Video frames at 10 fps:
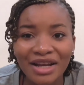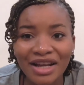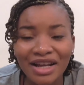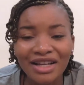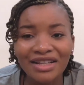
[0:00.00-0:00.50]

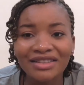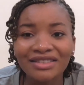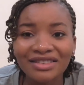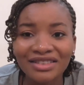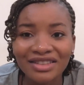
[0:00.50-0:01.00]

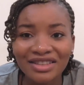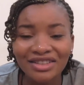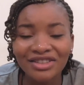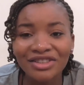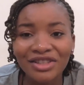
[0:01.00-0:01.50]
And
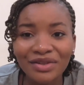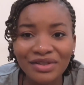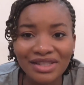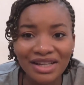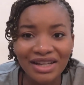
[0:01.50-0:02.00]
Joe
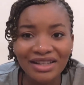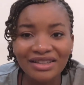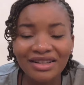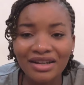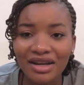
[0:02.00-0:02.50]

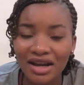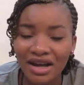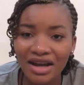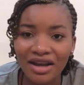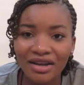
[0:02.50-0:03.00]
said,
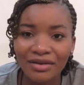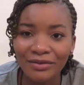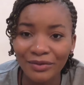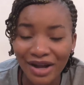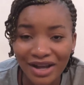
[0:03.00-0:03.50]

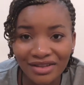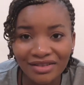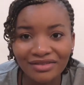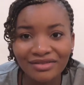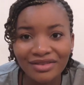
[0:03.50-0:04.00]

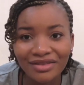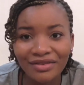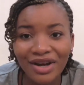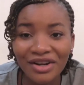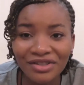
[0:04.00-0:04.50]

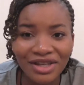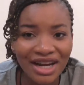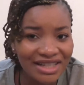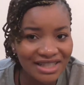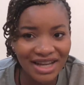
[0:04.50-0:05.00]
Why don't you
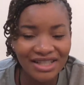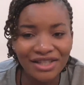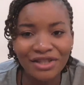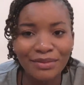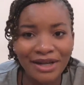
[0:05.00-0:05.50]
guys get
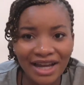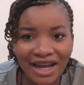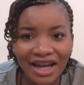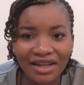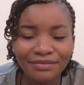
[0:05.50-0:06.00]
into my
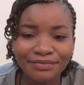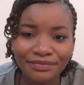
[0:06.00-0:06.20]
car?"